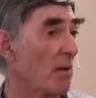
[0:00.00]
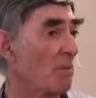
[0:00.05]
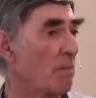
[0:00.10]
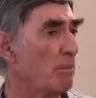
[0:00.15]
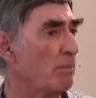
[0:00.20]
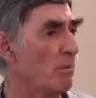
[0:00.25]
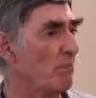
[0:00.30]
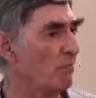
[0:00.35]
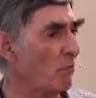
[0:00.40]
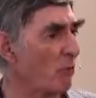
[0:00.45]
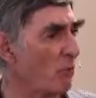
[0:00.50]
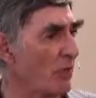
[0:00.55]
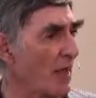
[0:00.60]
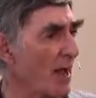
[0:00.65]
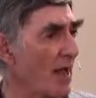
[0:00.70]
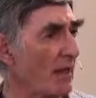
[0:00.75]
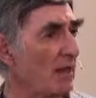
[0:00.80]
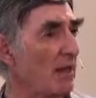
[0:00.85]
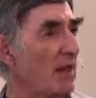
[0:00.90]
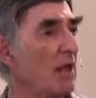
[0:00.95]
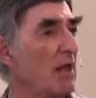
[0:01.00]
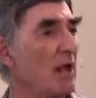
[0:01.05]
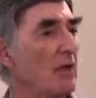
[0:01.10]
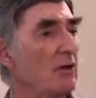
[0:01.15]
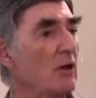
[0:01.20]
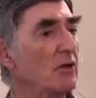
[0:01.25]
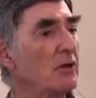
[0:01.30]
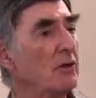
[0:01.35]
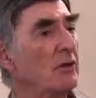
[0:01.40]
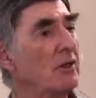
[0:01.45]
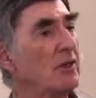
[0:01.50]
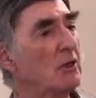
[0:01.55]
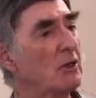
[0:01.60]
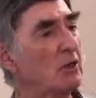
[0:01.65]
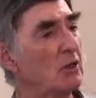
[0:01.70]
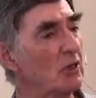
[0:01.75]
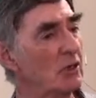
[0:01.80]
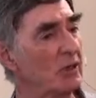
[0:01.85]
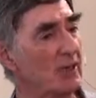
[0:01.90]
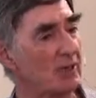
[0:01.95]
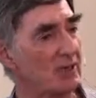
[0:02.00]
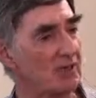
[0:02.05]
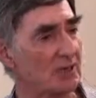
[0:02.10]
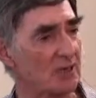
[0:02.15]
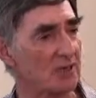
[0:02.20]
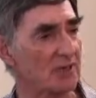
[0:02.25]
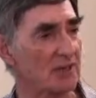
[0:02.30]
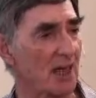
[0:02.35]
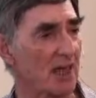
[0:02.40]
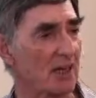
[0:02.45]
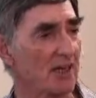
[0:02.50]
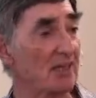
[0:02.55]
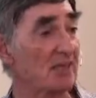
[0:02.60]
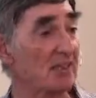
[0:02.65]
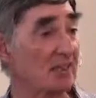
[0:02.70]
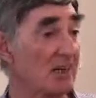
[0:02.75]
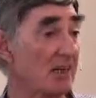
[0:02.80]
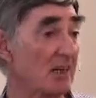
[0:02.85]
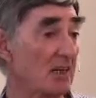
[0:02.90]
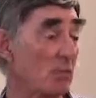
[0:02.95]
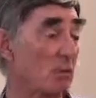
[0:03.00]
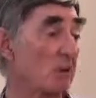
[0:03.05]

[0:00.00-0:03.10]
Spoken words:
But before that, not only could it sustain, it did.